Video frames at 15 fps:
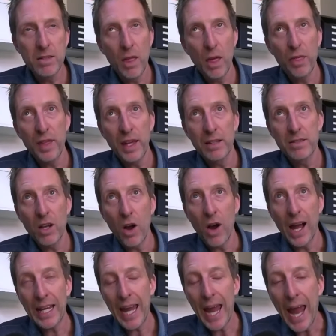are the things that I
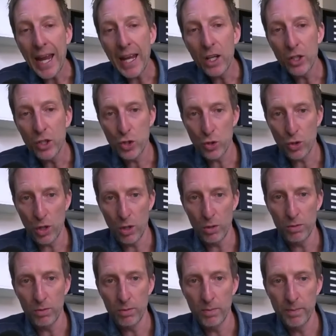can
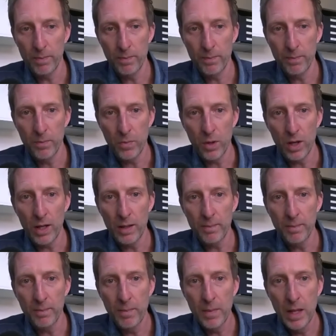control, right?
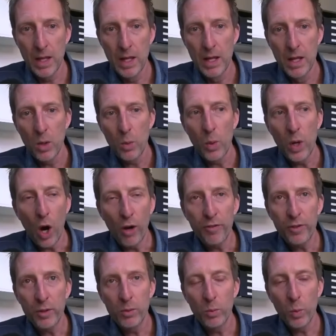We
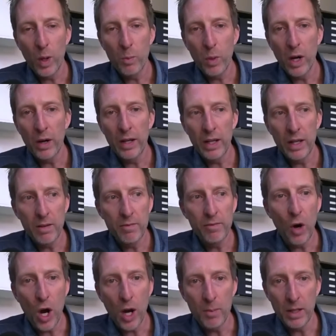often, when we're in an
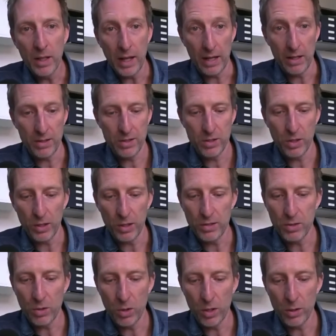environment, and I certainly
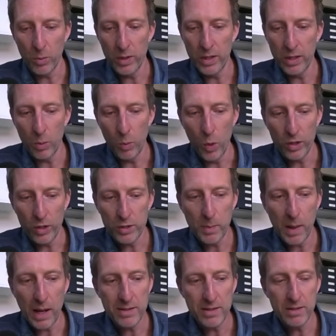saw it within the
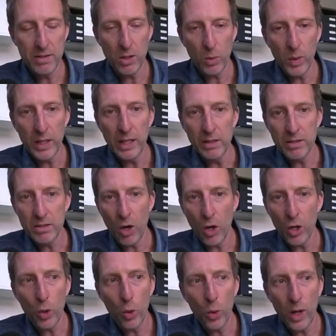workspace, is that we get so
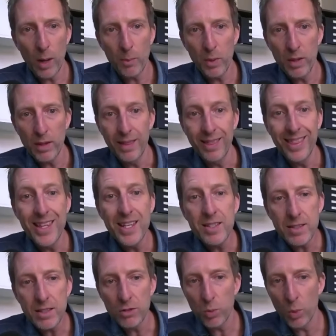caught up within
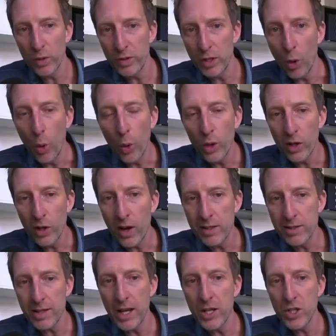this is what the
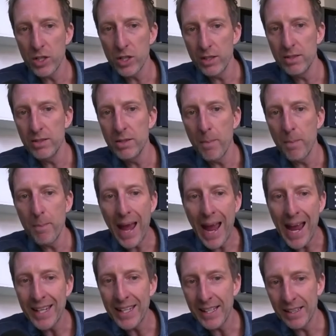organisation is
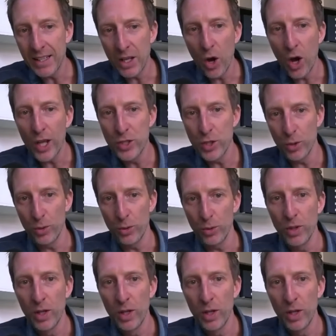demanding that I do.